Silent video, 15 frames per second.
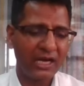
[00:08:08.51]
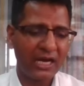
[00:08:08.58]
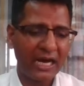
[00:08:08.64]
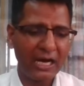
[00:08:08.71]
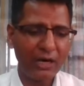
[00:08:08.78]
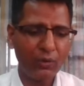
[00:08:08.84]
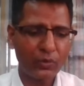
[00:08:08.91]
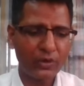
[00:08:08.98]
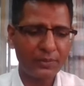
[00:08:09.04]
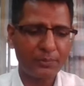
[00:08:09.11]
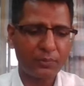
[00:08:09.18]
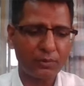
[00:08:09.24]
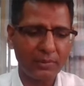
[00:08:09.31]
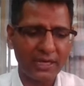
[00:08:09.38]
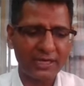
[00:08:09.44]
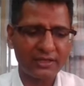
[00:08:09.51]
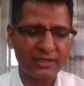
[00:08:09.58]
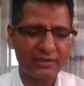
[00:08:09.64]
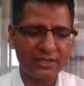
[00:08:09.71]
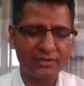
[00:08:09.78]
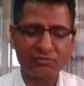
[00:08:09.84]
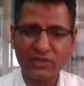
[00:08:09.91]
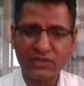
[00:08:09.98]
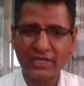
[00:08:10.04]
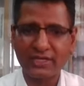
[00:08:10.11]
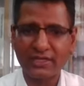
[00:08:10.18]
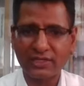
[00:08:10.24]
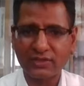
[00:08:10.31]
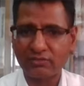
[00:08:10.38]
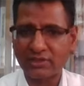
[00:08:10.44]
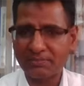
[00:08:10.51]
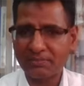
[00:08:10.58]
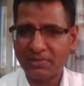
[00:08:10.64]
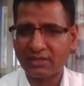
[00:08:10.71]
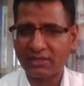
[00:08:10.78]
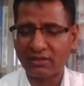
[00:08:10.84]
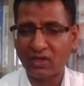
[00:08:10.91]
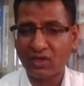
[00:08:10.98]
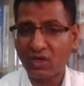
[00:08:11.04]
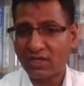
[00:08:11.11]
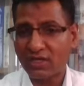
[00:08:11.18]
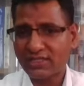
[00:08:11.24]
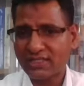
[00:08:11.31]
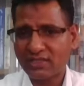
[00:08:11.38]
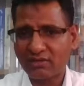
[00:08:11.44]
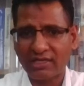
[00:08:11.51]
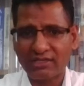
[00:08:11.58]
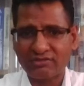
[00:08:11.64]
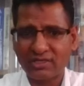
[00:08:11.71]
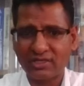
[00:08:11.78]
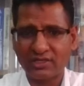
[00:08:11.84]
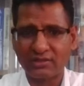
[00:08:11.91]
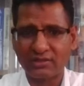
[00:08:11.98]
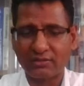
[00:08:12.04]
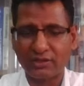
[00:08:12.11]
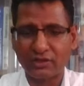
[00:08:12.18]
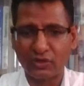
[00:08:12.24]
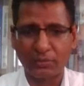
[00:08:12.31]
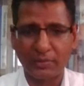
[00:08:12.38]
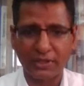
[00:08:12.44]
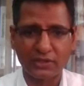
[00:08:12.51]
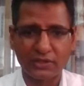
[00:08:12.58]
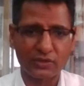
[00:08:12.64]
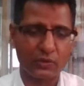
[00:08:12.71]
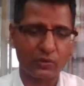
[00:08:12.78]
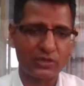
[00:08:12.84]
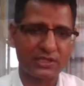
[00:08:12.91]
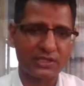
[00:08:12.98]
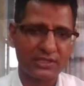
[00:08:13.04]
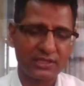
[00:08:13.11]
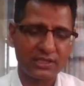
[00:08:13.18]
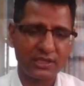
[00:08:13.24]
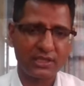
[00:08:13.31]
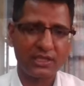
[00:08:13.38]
how we provide the training to different cross-cultural human resources.